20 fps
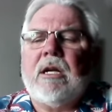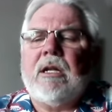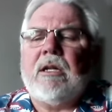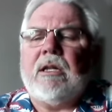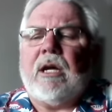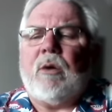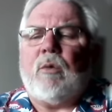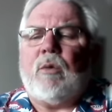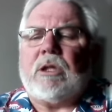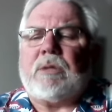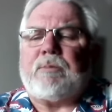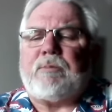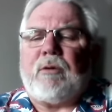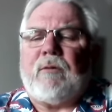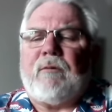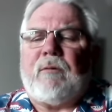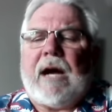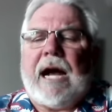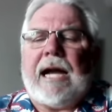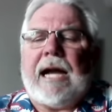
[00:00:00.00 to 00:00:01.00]
that was
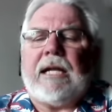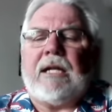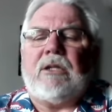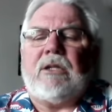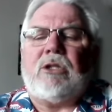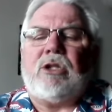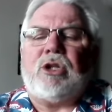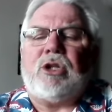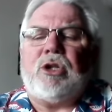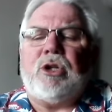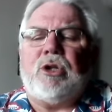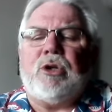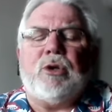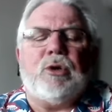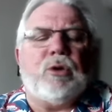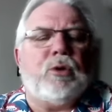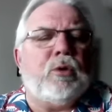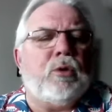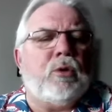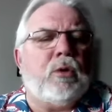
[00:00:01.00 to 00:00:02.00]
provided
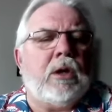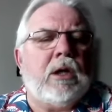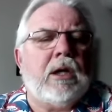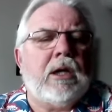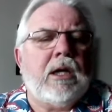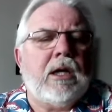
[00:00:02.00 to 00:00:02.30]
to